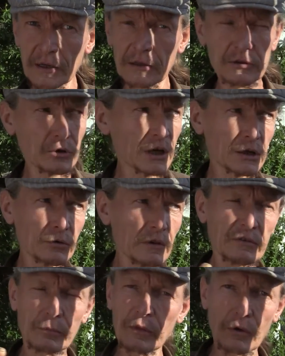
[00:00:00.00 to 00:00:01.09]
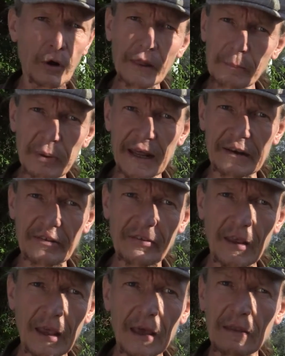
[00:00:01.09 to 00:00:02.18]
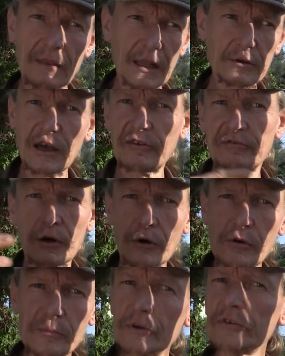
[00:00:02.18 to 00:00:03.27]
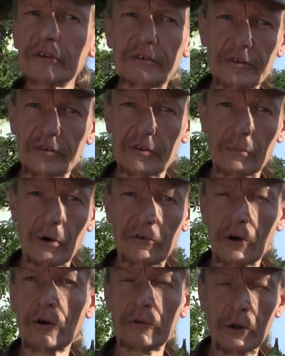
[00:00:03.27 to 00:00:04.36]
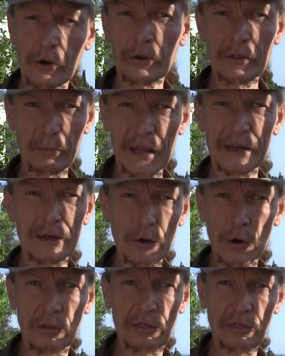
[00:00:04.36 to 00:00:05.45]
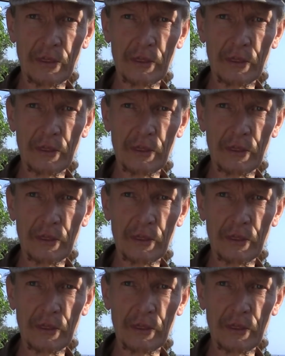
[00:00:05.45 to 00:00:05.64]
And you can do this with all the planets, and then you have the whole music system on the planet Earth.